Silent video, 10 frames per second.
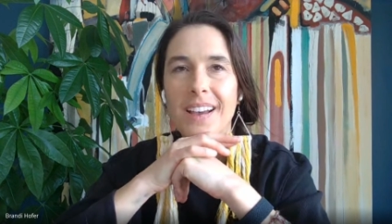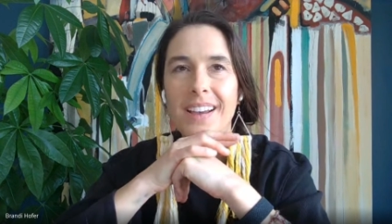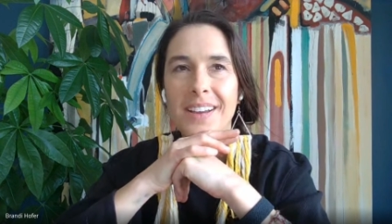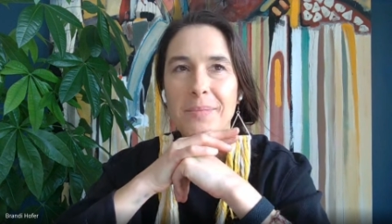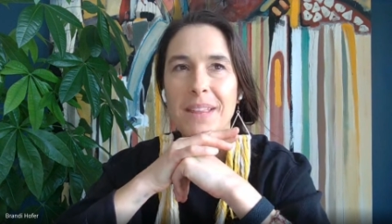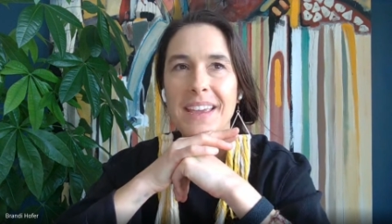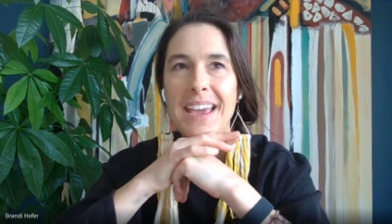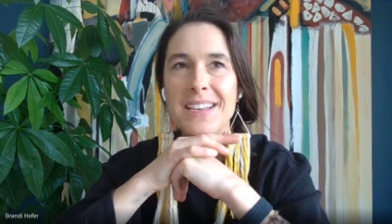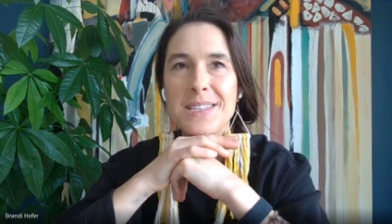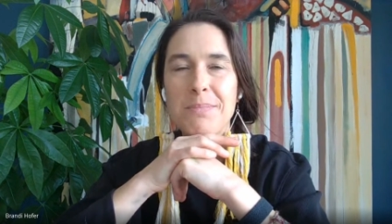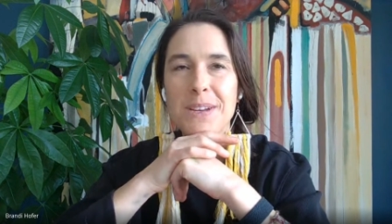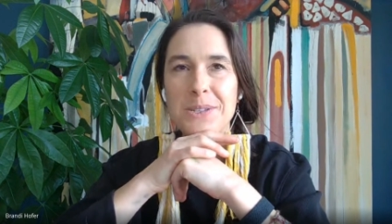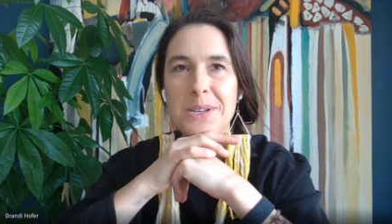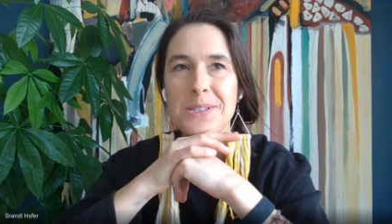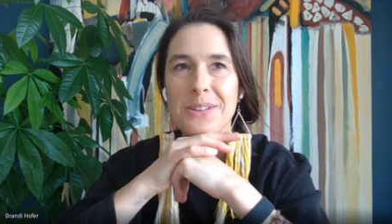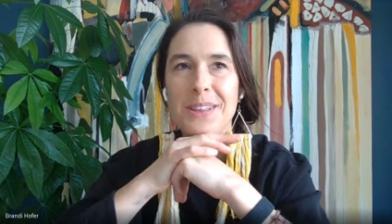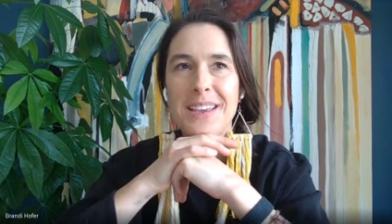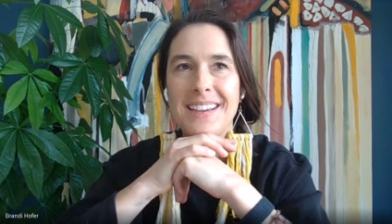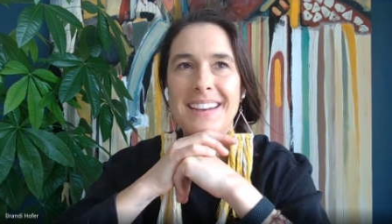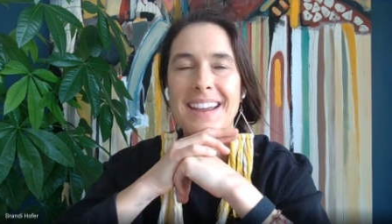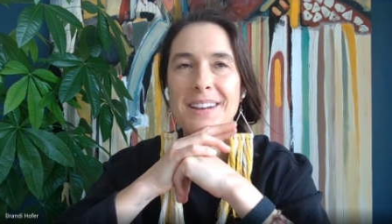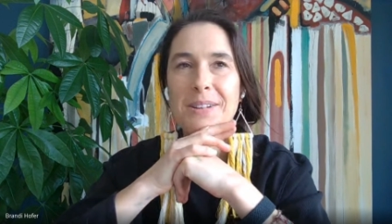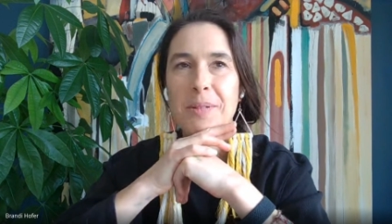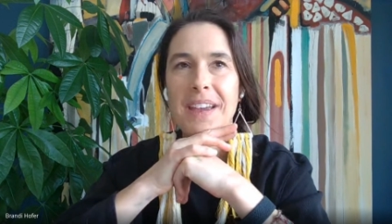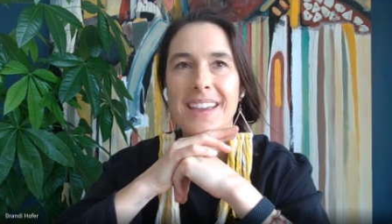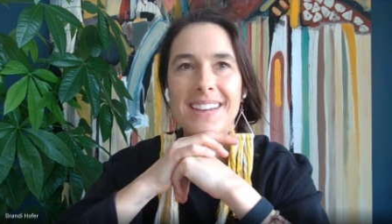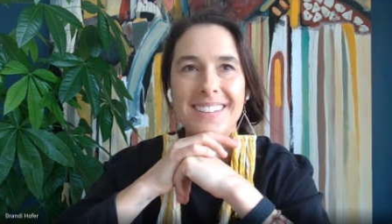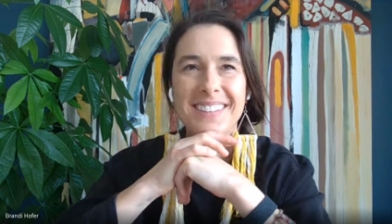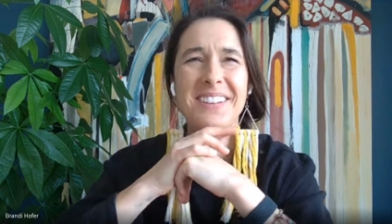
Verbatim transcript: I'm like exhibitions are like a night away.